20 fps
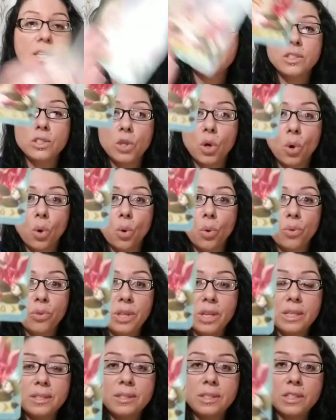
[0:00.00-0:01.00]
So
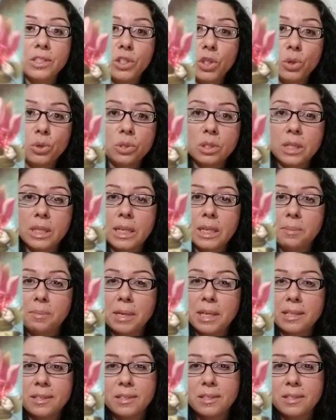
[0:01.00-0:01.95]
this is usually being